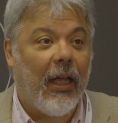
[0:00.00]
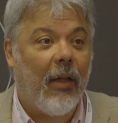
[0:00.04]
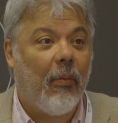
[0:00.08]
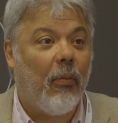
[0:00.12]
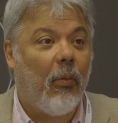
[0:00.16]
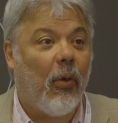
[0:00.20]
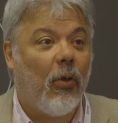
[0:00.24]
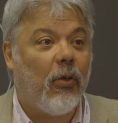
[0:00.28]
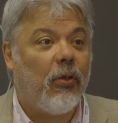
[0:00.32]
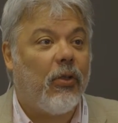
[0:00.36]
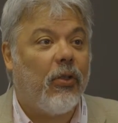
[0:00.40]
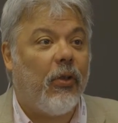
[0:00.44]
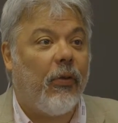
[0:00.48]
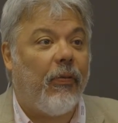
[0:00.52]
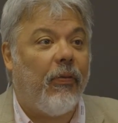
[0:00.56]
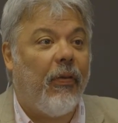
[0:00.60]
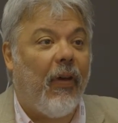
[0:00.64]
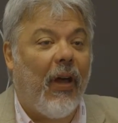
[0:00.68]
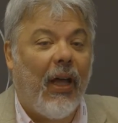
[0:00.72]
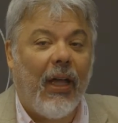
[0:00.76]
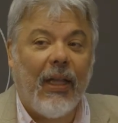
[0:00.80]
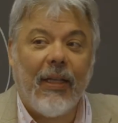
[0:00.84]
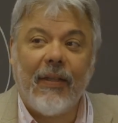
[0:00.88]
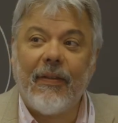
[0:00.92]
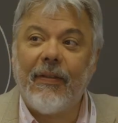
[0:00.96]
Most of
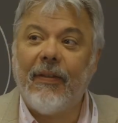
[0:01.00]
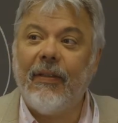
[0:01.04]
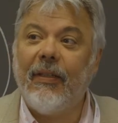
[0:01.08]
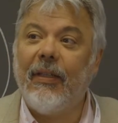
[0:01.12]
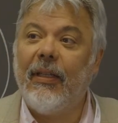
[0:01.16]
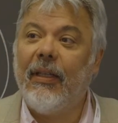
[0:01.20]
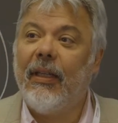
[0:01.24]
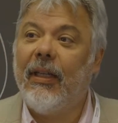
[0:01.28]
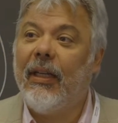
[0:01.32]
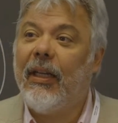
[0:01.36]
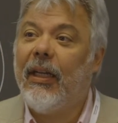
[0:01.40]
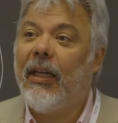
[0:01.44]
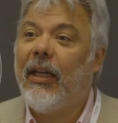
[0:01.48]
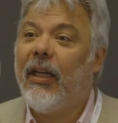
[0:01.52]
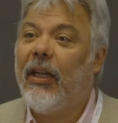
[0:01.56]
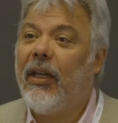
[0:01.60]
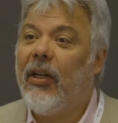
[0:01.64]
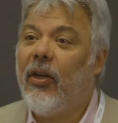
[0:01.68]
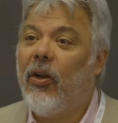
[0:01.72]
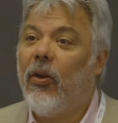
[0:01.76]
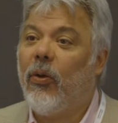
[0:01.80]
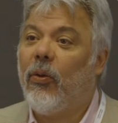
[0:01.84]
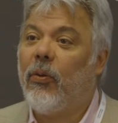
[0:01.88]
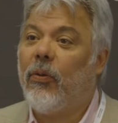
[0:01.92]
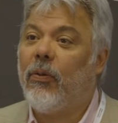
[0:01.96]
us
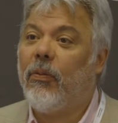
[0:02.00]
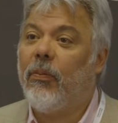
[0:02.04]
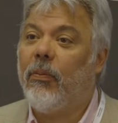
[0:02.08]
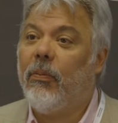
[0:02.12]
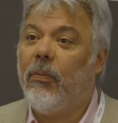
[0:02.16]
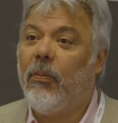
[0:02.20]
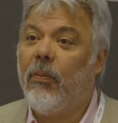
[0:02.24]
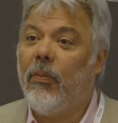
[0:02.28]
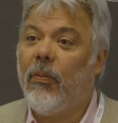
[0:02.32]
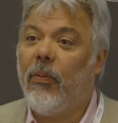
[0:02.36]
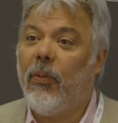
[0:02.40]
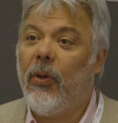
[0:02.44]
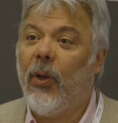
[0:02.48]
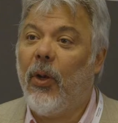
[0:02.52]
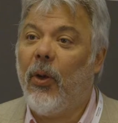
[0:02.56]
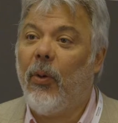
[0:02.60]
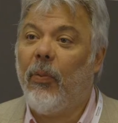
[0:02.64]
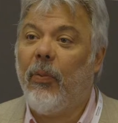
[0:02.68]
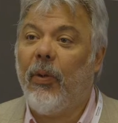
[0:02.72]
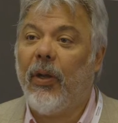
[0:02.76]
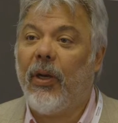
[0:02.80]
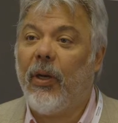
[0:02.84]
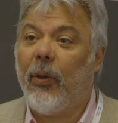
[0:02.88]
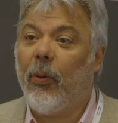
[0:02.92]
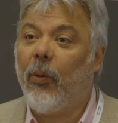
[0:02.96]
know
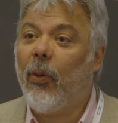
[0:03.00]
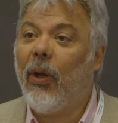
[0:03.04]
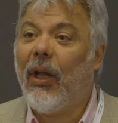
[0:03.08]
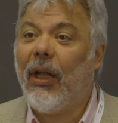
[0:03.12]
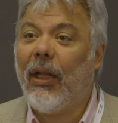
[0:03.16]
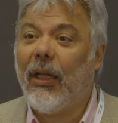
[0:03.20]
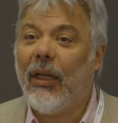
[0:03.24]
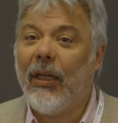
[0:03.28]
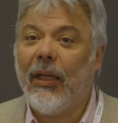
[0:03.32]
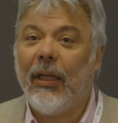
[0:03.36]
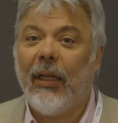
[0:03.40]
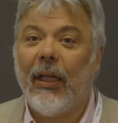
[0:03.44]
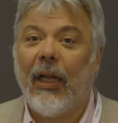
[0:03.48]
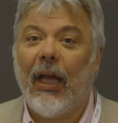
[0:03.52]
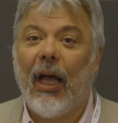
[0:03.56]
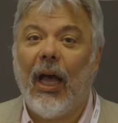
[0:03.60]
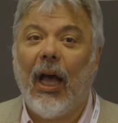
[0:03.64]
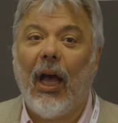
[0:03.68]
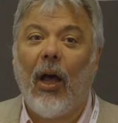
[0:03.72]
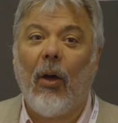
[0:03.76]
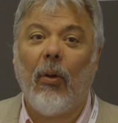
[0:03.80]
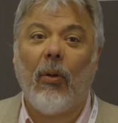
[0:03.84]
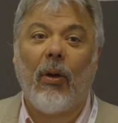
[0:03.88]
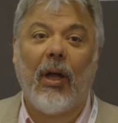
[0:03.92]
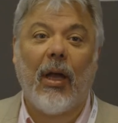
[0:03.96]
very well
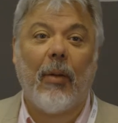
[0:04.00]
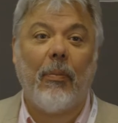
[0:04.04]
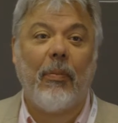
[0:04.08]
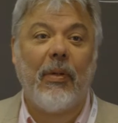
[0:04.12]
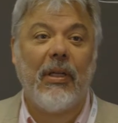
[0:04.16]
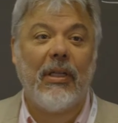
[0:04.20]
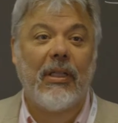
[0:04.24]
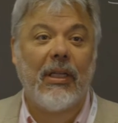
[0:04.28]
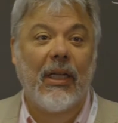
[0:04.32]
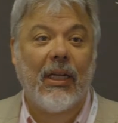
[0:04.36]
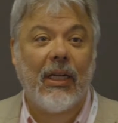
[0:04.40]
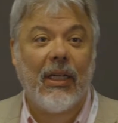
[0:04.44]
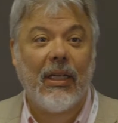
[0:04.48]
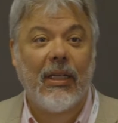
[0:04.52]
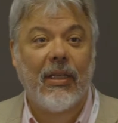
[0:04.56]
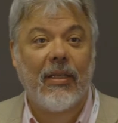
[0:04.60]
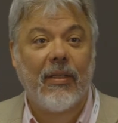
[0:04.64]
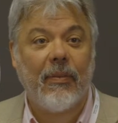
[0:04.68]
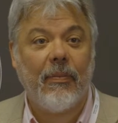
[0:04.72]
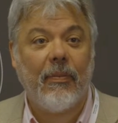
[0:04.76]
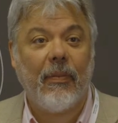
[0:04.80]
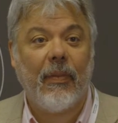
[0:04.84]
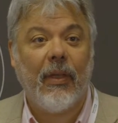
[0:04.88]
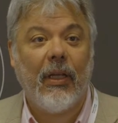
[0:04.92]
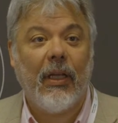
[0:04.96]
how
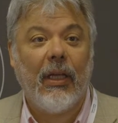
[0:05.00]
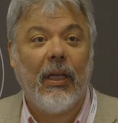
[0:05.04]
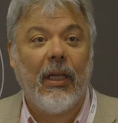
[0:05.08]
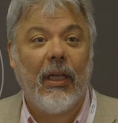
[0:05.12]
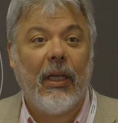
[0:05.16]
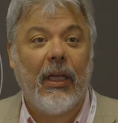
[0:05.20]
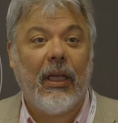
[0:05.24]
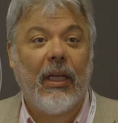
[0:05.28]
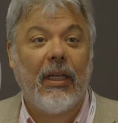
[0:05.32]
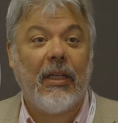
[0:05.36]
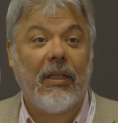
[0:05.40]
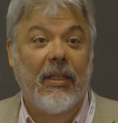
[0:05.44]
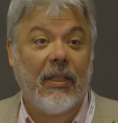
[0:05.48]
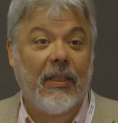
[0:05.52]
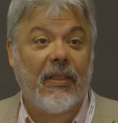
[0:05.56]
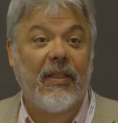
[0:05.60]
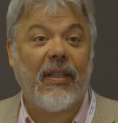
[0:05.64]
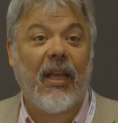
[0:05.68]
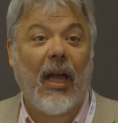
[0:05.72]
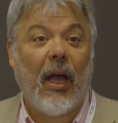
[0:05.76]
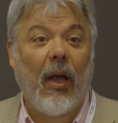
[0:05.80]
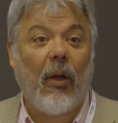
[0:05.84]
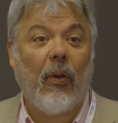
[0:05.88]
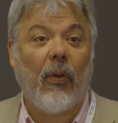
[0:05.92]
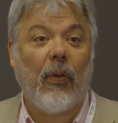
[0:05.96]
capitalism in the
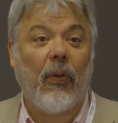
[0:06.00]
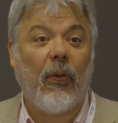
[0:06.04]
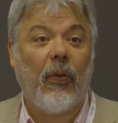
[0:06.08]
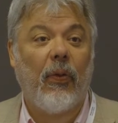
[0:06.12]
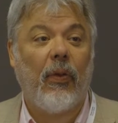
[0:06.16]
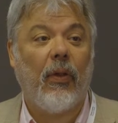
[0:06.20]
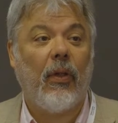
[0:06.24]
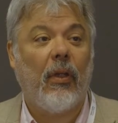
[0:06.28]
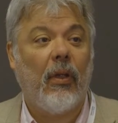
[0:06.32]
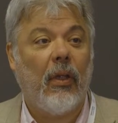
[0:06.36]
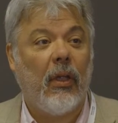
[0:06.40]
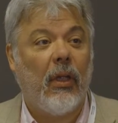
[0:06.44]
South